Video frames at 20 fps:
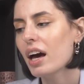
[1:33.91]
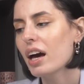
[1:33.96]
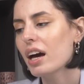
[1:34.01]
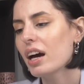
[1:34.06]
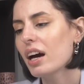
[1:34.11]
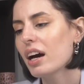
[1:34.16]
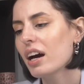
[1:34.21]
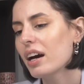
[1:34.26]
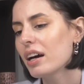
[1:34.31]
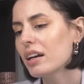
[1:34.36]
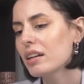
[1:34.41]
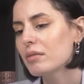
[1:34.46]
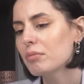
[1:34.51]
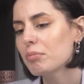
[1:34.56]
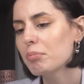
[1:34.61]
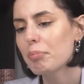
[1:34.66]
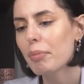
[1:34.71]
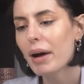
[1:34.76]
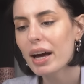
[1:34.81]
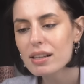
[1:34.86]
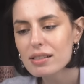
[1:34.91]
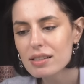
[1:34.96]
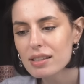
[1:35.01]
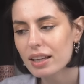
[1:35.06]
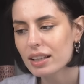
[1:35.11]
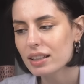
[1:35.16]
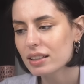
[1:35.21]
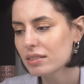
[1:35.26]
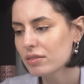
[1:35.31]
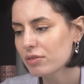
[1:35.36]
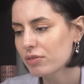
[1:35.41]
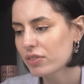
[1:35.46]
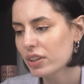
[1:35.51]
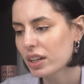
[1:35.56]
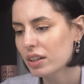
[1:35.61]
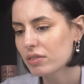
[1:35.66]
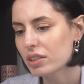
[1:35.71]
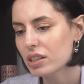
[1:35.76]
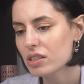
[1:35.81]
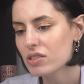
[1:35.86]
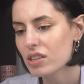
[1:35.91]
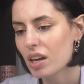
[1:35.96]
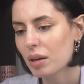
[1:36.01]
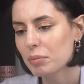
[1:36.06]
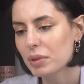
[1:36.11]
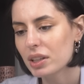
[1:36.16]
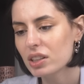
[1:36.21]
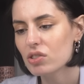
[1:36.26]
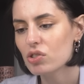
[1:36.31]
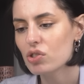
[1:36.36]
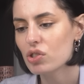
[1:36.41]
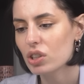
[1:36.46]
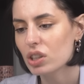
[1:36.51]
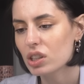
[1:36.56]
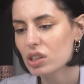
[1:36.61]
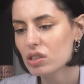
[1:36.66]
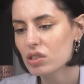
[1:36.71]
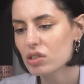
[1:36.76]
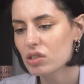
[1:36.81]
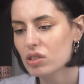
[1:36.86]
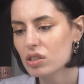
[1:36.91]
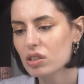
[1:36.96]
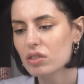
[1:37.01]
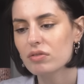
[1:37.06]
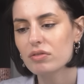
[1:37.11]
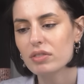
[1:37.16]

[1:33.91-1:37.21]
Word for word: and by saying favorites I mean just